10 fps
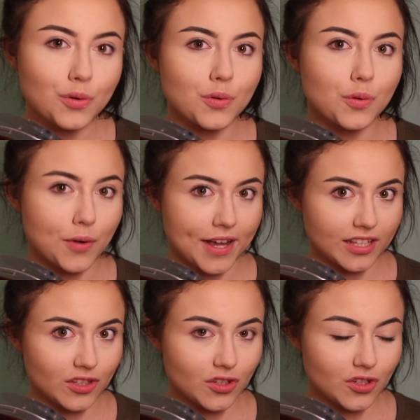
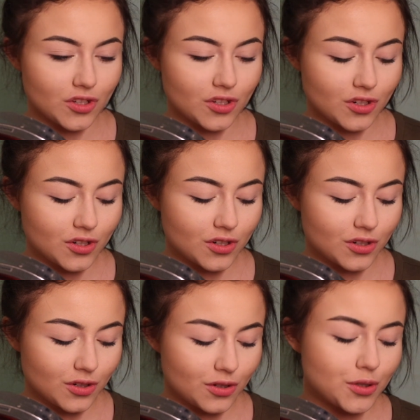quench.
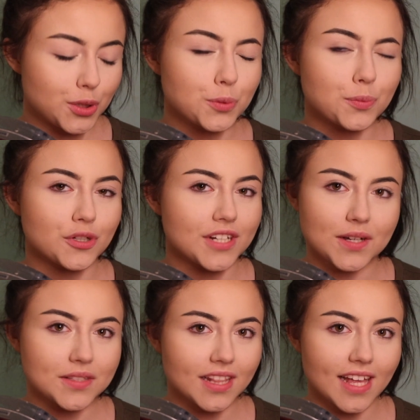Do you
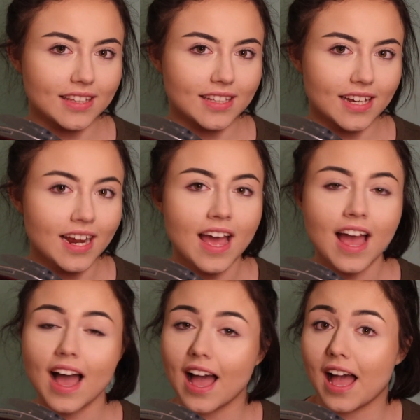pronounce it like that?
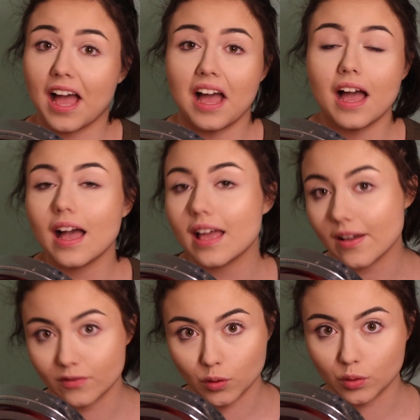I
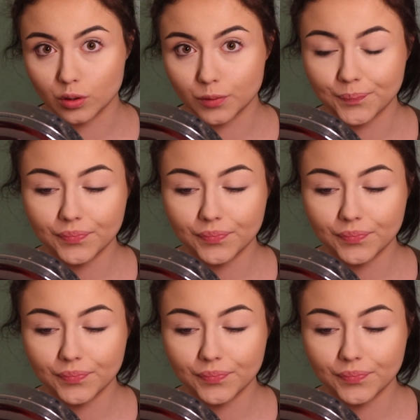have no clue.